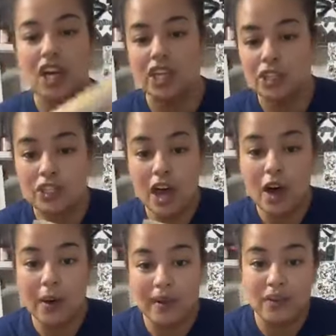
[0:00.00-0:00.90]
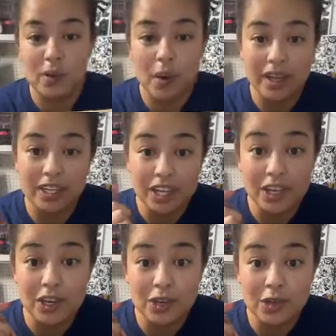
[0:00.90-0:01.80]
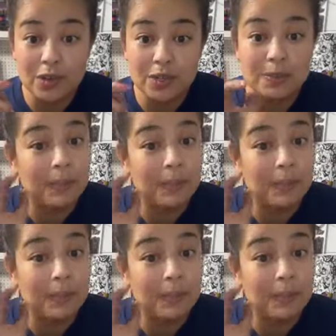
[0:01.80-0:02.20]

So if you want to use